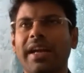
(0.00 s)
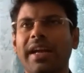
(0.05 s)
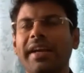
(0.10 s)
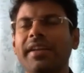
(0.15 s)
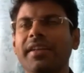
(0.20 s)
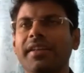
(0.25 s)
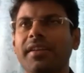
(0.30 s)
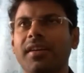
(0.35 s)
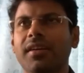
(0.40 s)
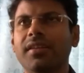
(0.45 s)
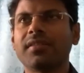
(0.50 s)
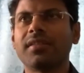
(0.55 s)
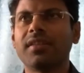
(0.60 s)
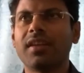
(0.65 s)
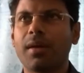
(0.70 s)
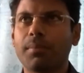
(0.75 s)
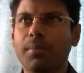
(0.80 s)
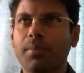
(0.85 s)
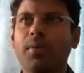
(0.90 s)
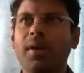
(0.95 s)
criteria.
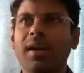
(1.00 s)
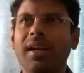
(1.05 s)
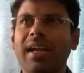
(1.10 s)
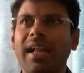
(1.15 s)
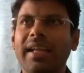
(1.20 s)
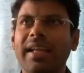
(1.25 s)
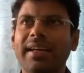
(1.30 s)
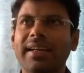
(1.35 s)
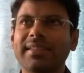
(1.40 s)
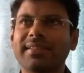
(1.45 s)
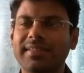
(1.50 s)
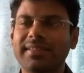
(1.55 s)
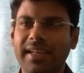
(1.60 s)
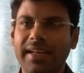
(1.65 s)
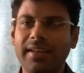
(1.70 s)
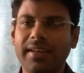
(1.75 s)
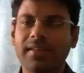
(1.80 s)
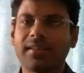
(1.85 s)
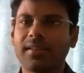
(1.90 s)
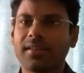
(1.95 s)
Number one, like I
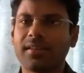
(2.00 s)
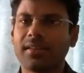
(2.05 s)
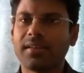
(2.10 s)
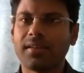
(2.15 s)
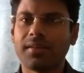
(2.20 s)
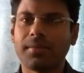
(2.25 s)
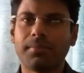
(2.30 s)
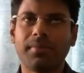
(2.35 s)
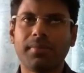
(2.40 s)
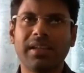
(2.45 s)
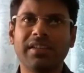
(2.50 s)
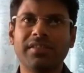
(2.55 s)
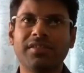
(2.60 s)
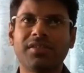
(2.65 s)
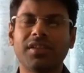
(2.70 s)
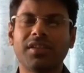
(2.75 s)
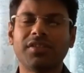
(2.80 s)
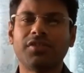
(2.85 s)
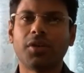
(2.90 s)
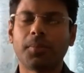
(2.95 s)
said,
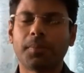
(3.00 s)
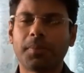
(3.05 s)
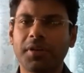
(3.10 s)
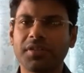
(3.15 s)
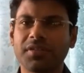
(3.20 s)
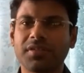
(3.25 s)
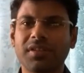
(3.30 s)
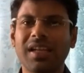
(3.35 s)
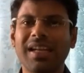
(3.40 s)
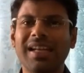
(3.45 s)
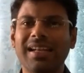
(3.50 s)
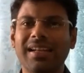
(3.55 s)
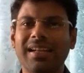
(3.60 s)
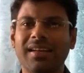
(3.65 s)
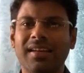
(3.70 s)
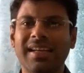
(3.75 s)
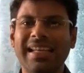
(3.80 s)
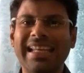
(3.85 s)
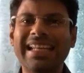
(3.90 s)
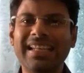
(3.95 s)
it's your personal
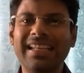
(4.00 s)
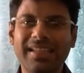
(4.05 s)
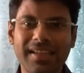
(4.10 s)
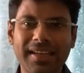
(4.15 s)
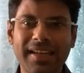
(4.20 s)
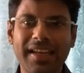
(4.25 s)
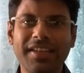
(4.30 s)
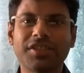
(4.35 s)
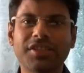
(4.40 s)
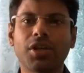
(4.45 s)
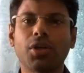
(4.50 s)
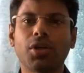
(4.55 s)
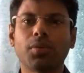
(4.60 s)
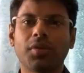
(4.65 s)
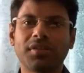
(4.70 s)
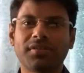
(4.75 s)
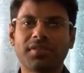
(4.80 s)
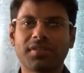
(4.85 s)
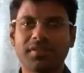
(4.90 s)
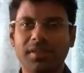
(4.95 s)
inclination
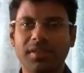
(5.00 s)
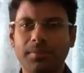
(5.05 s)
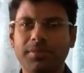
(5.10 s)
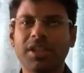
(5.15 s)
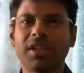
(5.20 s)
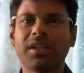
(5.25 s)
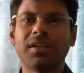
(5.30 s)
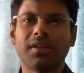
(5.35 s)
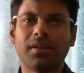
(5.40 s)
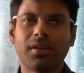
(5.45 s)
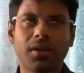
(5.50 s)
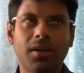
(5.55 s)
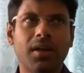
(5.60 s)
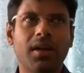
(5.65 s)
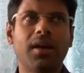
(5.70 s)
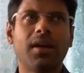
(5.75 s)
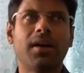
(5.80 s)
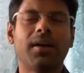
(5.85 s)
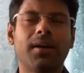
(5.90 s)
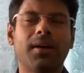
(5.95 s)
towards the subject.
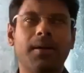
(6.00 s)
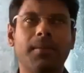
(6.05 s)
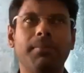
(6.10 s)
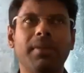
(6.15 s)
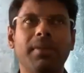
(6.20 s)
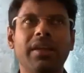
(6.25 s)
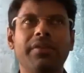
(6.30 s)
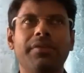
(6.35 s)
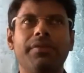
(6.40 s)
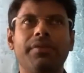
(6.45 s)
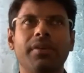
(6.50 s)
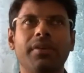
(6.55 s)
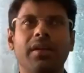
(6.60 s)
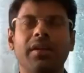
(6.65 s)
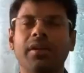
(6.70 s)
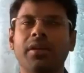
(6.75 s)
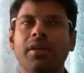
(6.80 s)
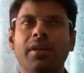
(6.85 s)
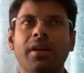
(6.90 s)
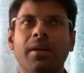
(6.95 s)

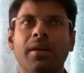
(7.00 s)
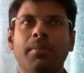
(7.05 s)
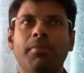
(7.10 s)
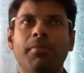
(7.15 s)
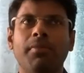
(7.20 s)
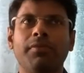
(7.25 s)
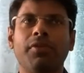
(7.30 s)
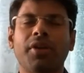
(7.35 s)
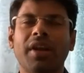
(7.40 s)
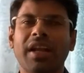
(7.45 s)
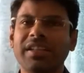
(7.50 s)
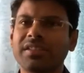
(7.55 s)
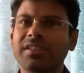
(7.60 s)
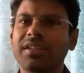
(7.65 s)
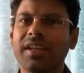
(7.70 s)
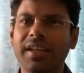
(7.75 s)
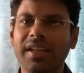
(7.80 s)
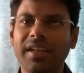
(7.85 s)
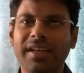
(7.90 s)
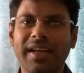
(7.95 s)
For
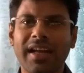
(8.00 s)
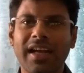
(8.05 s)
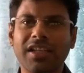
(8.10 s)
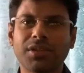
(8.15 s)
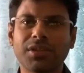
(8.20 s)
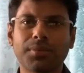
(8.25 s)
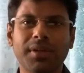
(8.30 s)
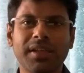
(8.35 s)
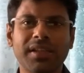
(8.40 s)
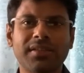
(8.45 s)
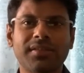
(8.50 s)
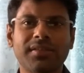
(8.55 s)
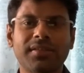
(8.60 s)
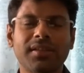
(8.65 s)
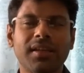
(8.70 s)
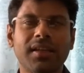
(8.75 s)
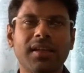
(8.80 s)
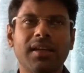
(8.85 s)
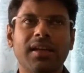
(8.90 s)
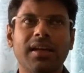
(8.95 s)
engineering
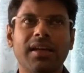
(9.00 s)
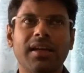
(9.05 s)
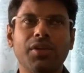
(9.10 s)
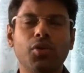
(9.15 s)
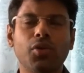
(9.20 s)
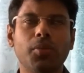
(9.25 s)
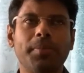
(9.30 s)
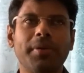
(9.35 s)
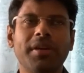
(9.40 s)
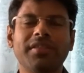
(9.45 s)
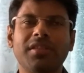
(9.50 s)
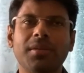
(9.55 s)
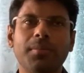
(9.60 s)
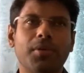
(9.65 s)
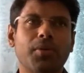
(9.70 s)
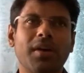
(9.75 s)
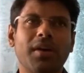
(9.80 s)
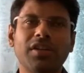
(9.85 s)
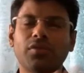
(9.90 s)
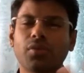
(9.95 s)
graduates, UPSC
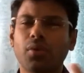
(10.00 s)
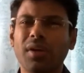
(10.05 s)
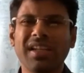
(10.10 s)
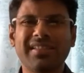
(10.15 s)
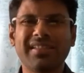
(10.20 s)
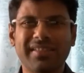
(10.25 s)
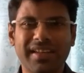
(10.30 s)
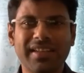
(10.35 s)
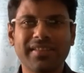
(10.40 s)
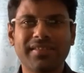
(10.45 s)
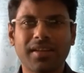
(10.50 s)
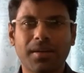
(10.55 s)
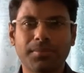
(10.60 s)
provides only 3